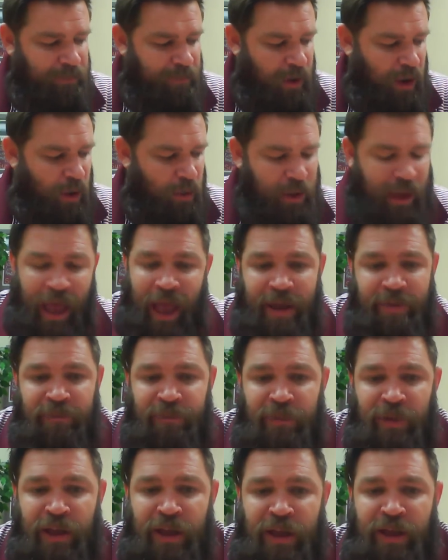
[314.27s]
Okay,
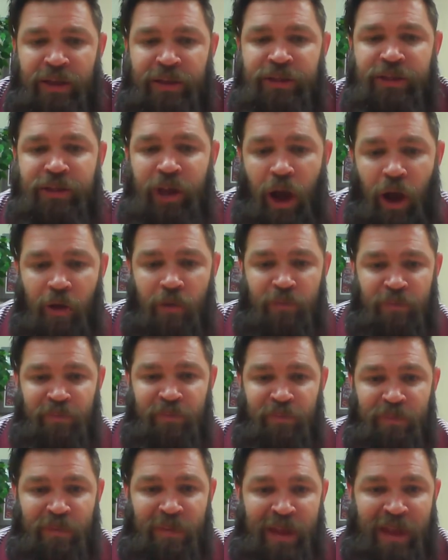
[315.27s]
so
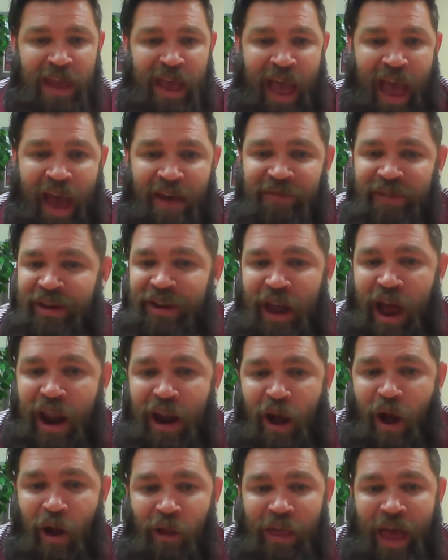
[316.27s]
having done
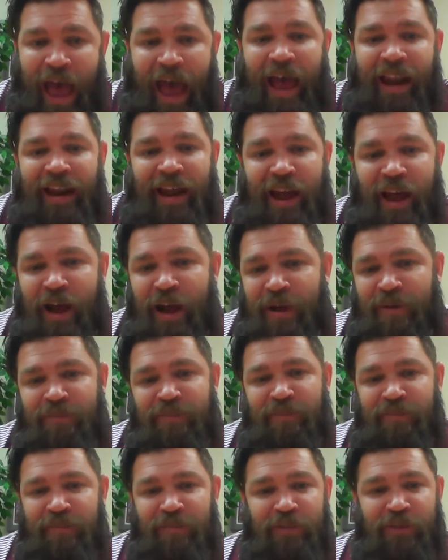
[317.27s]
all that,
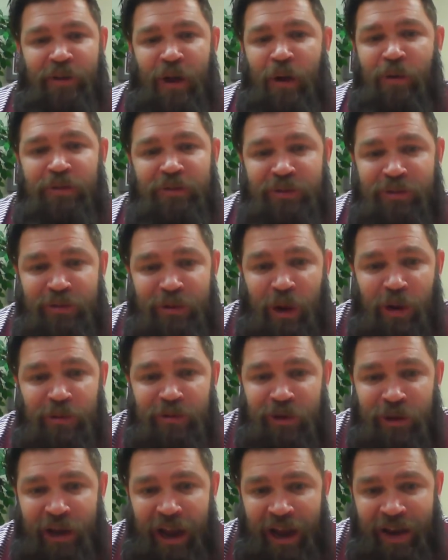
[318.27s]

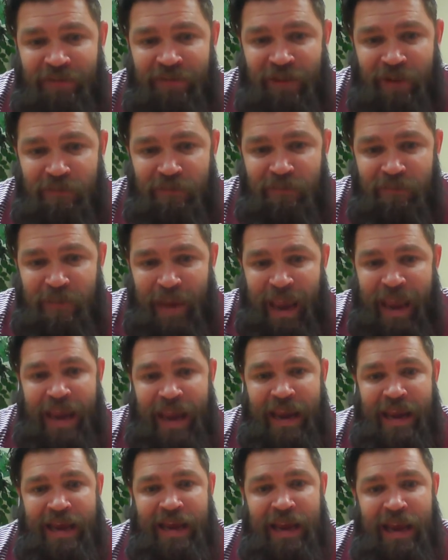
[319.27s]
those are kind of the
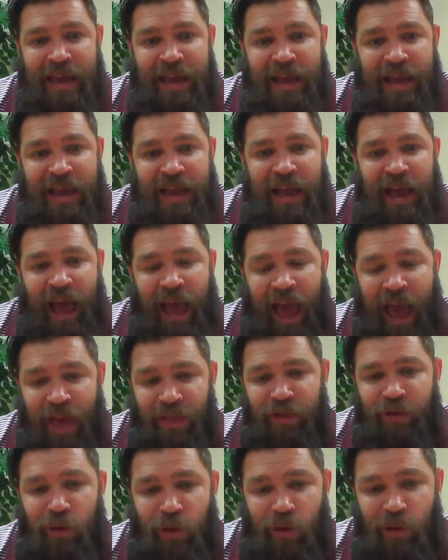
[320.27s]
main
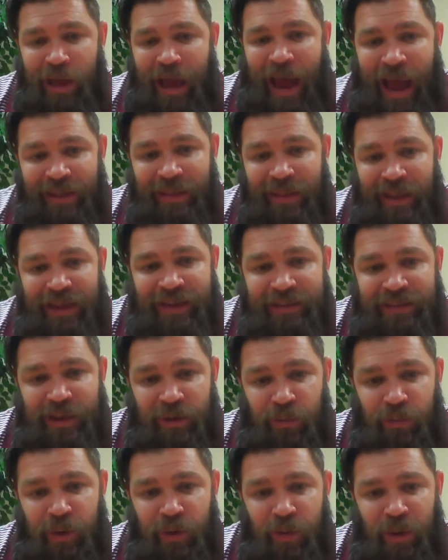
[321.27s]
ethical guidelines
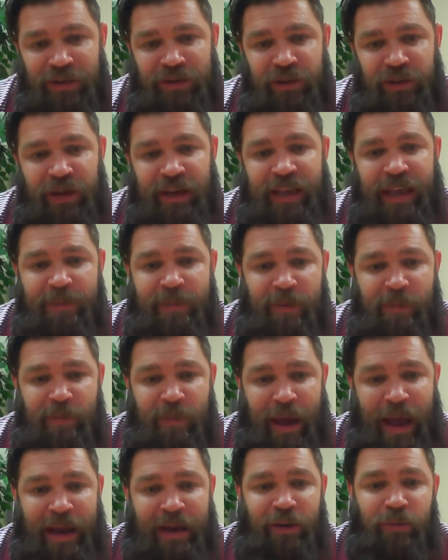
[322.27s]
that we want you to keep in
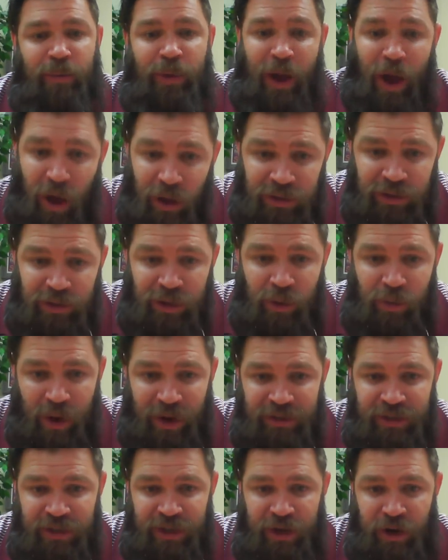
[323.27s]
mind. We also
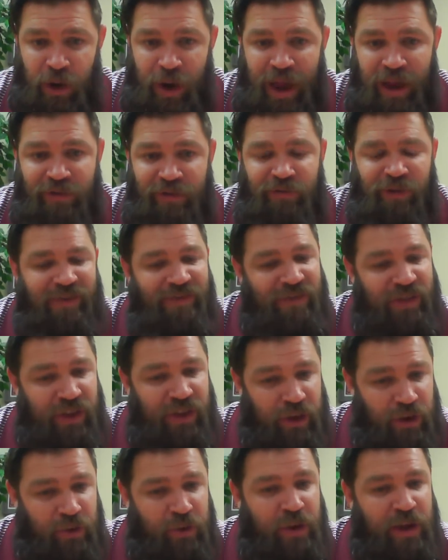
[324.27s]
want you to go ahead and
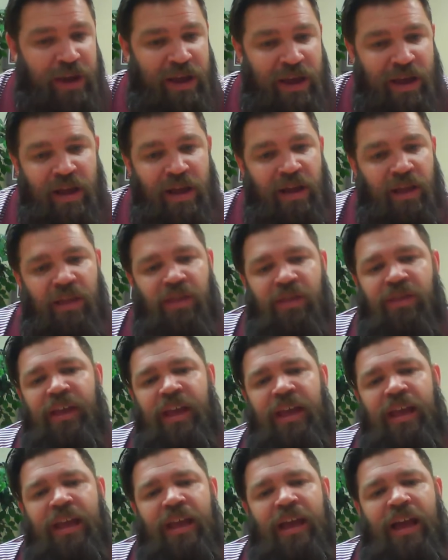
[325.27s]
review
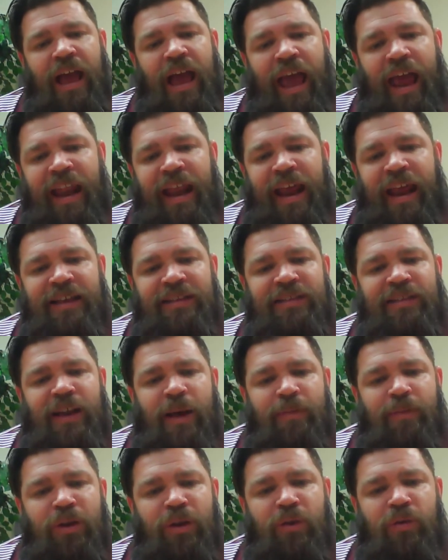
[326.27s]
the
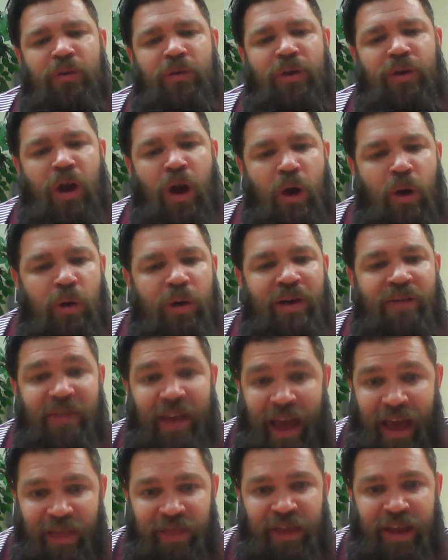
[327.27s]
NASW Code of
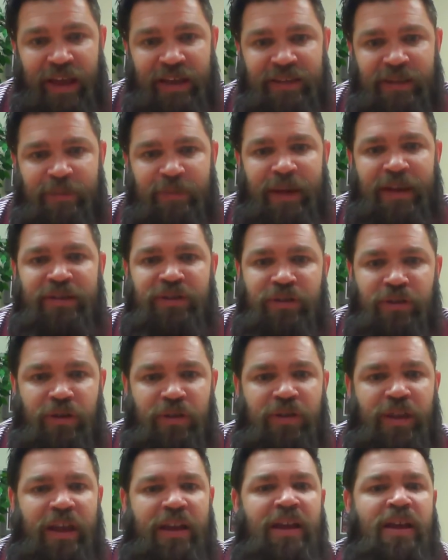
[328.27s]
Ethics and make
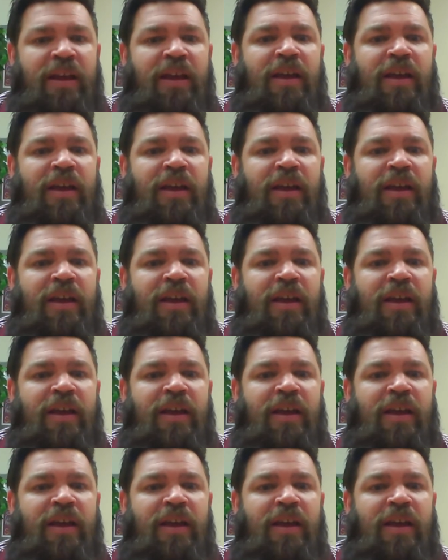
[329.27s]
sure that